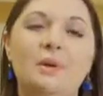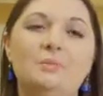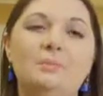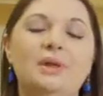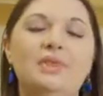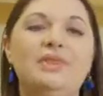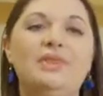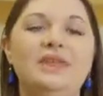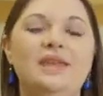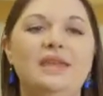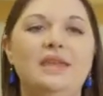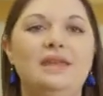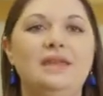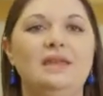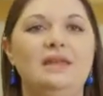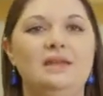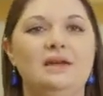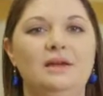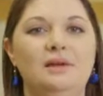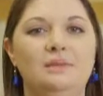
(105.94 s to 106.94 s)
But
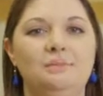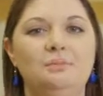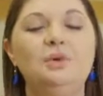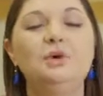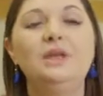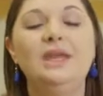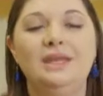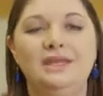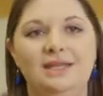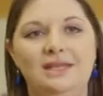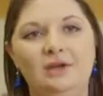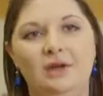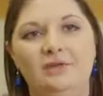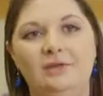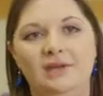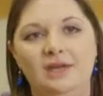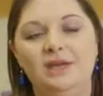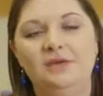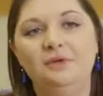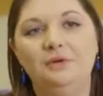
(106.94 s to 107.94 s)
then bookended on
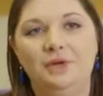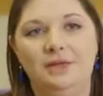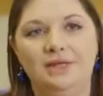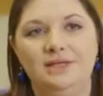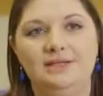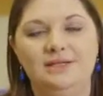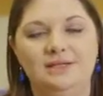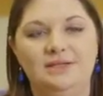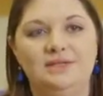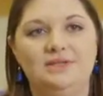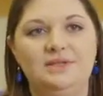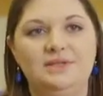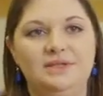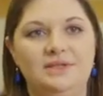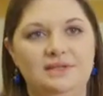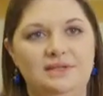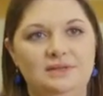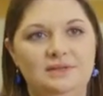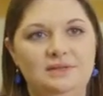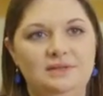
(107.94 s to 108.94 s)
the other end is
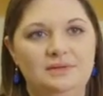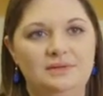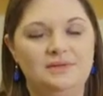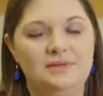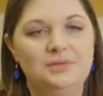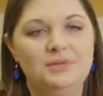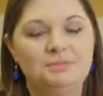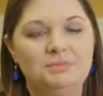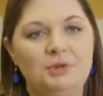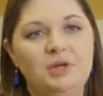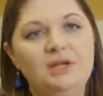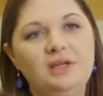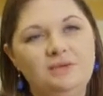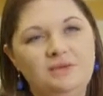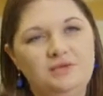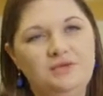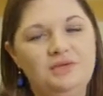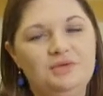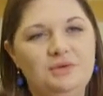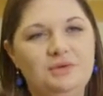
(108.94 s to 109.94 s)
the spring
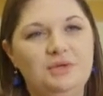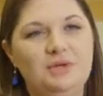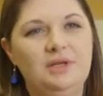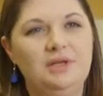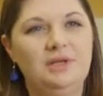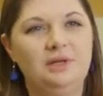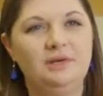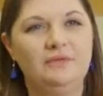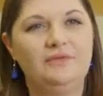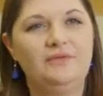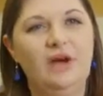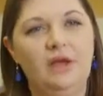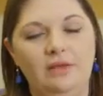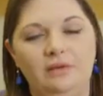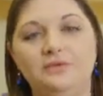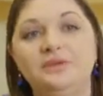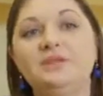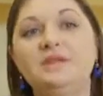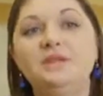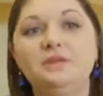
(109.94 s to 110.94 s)
of junior year, fall
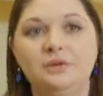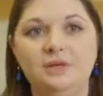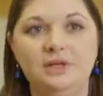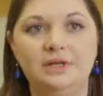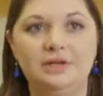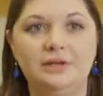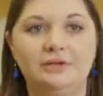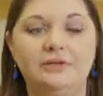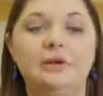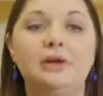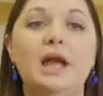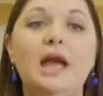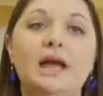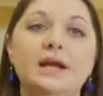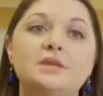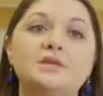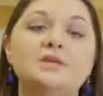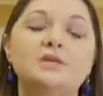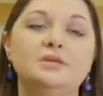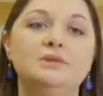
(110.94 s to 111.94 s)
of senior year, they're
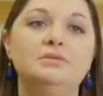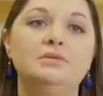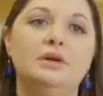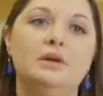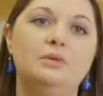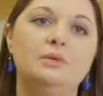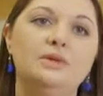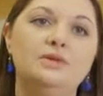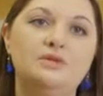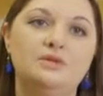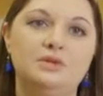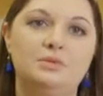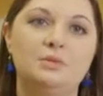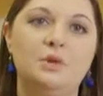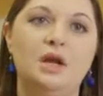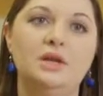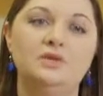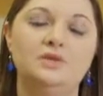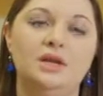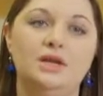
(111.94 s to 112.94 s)
actually doing a research
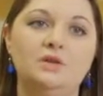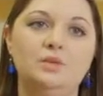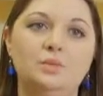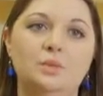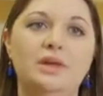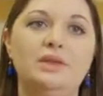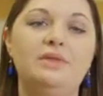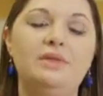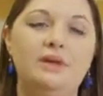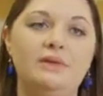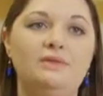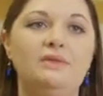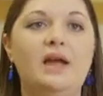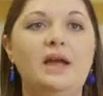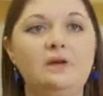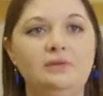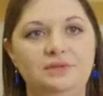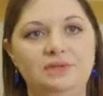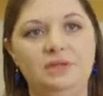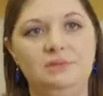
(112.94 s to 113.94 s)
project with a
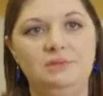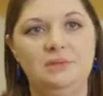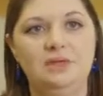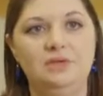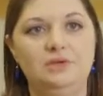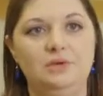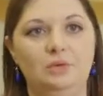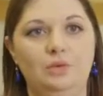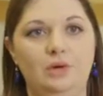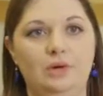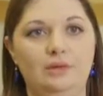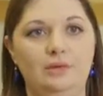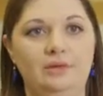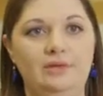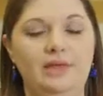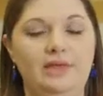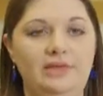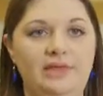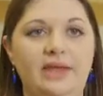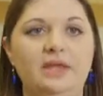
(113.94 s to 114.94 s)
faculty mentor
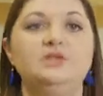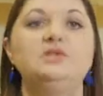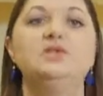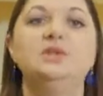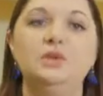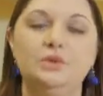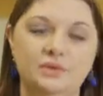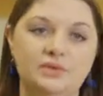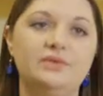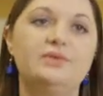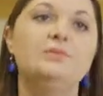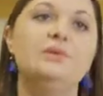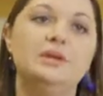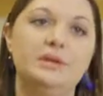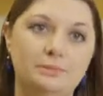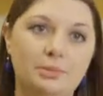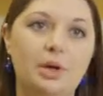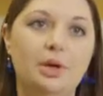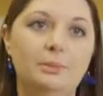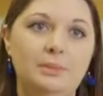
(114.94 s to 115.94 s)
that they choose from the
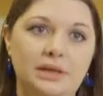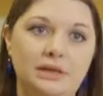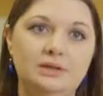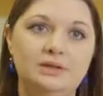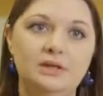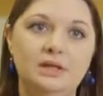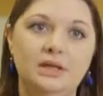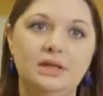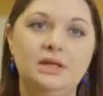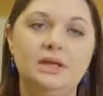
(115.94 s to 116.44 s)
department.